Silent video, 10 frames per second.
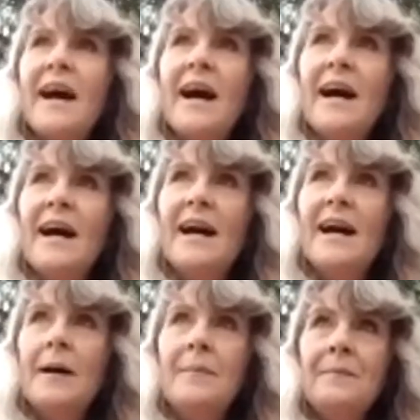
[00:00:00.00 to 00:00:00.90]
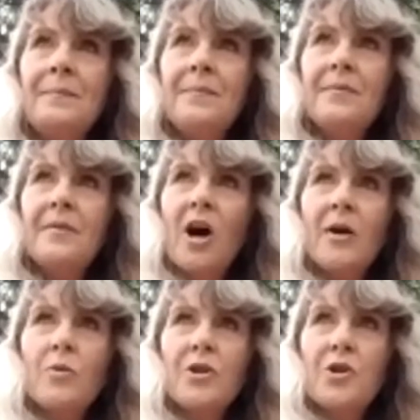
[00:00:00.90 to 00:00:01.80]

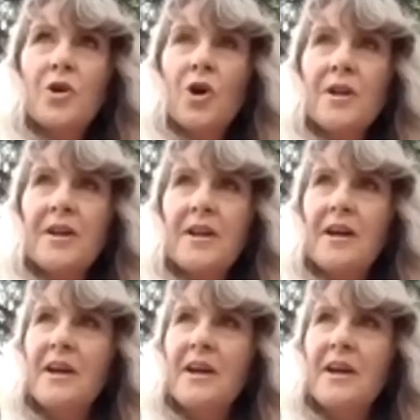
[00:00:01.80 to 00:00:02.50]
I would call it.